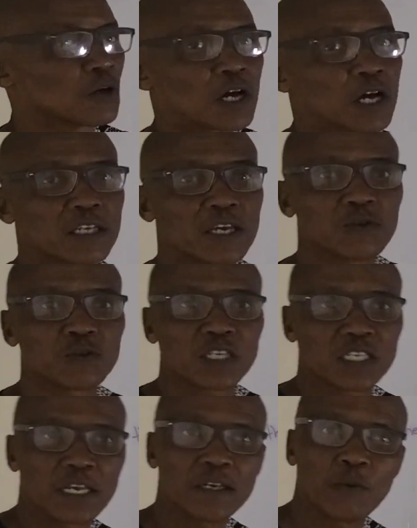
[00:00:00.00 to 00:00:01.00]
can't I use
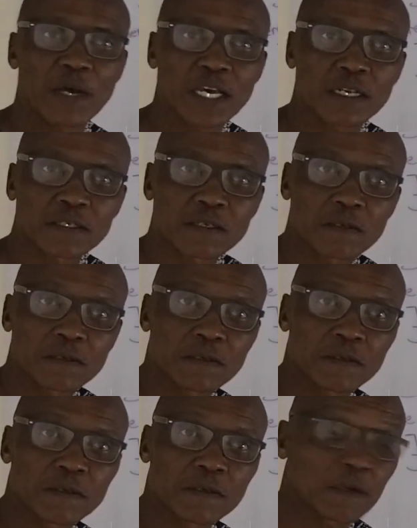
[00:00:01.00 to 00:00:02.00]
it anywhere else?
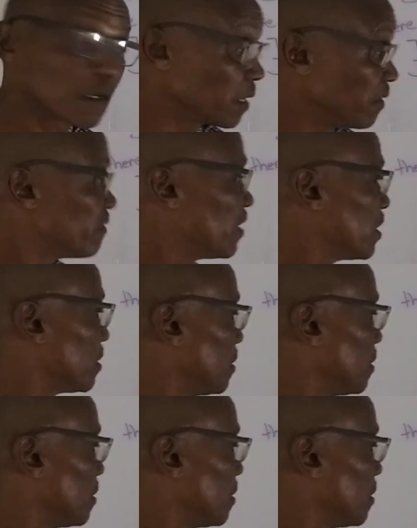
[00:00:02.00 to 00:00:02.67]
Okay, fine.